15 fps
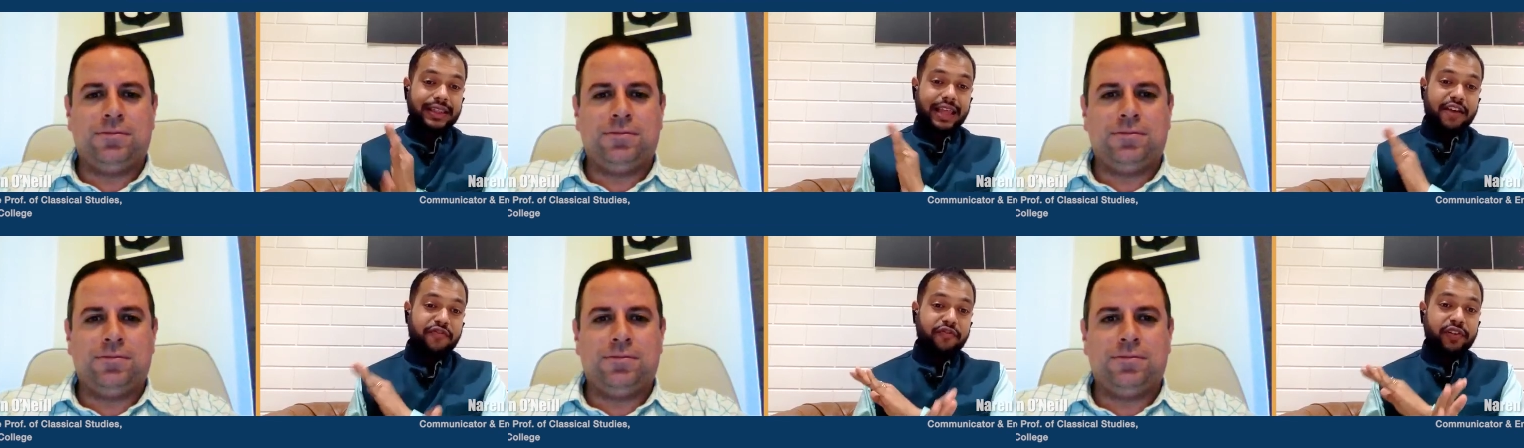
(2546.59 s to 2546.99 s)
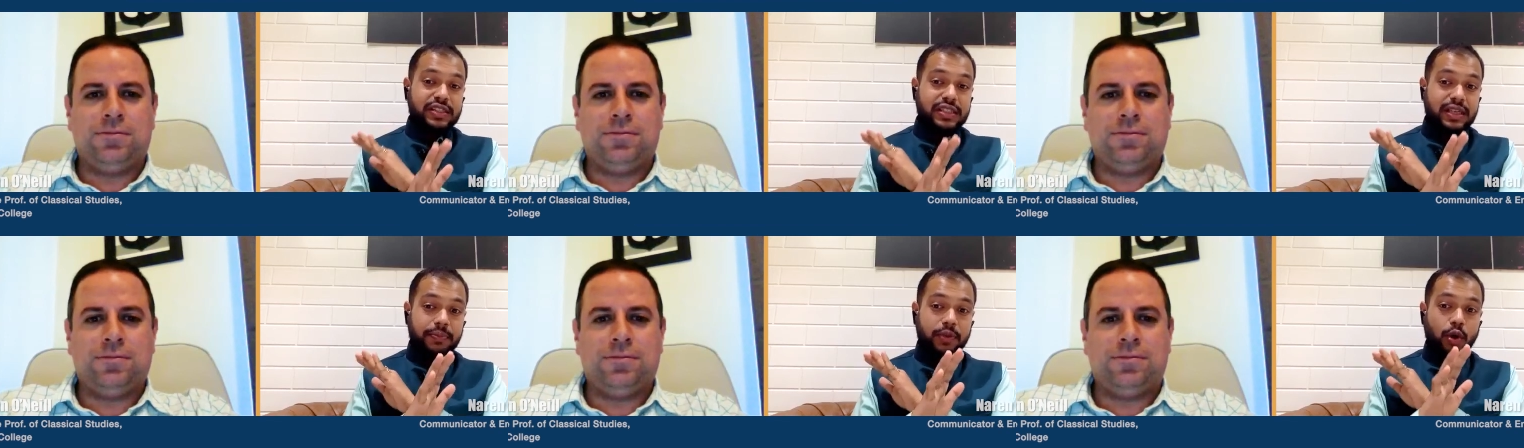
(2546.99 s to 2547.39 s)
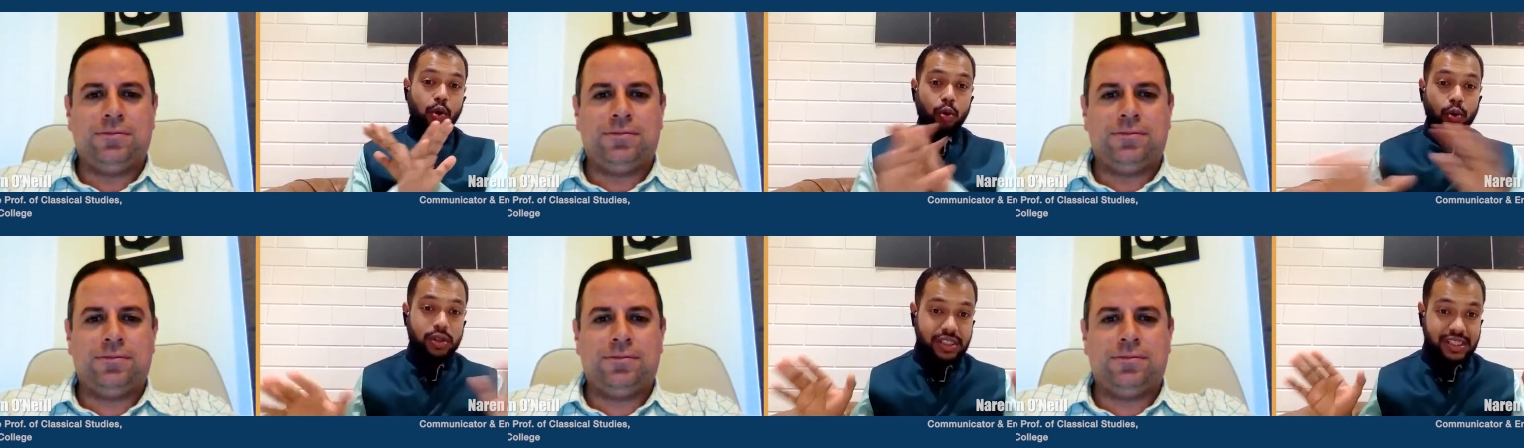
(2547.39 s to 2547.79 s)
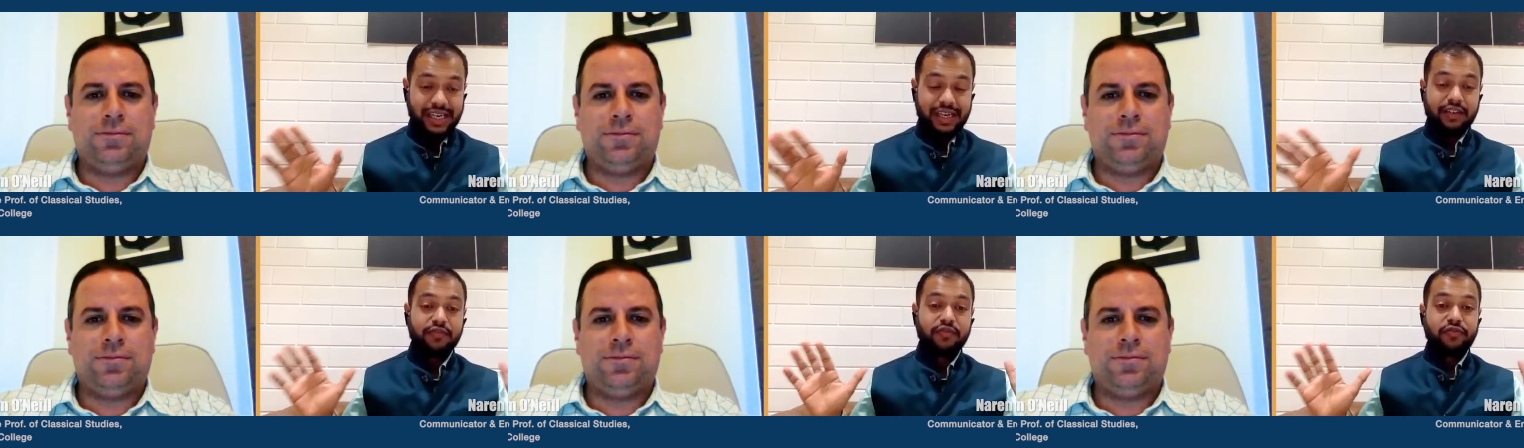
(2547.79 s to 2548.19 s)
Speaker 1: that fills up the whole
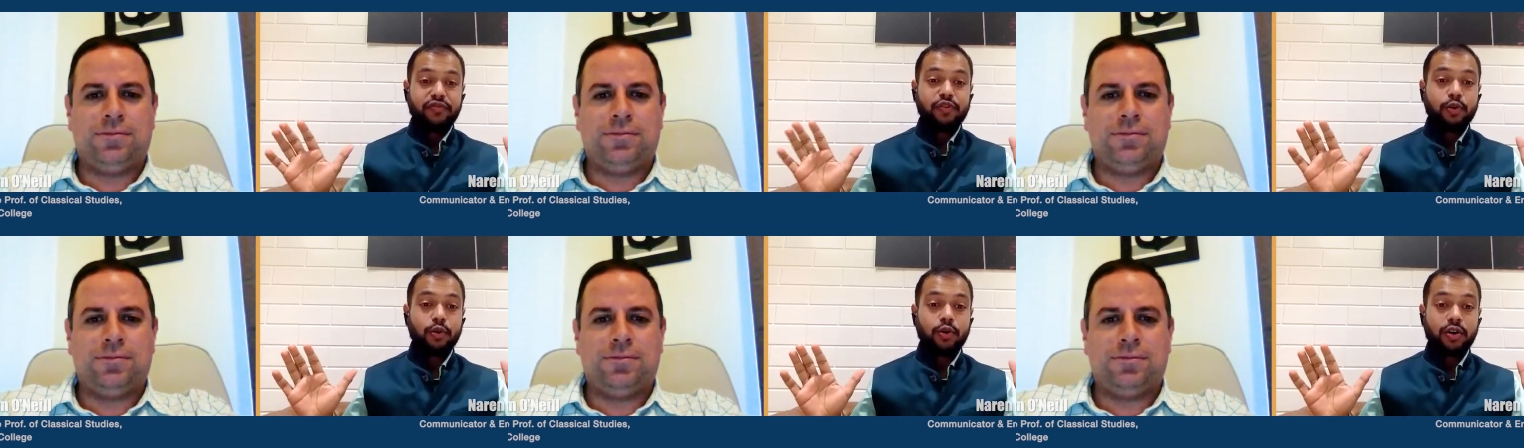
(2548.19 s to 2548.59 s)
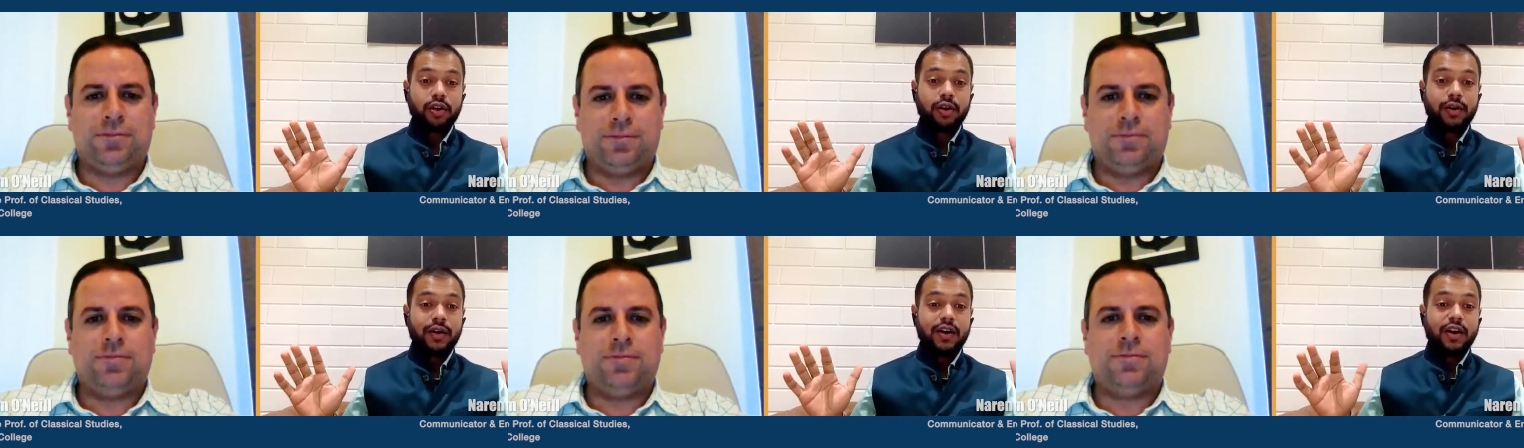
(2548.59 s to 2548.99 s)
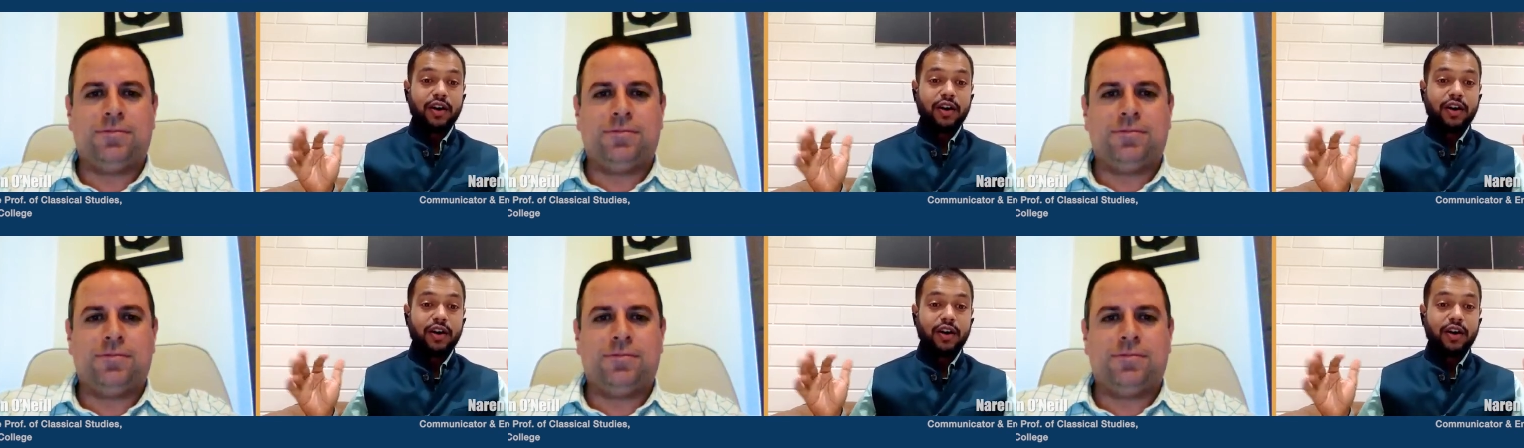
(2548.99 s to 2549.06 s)
second floor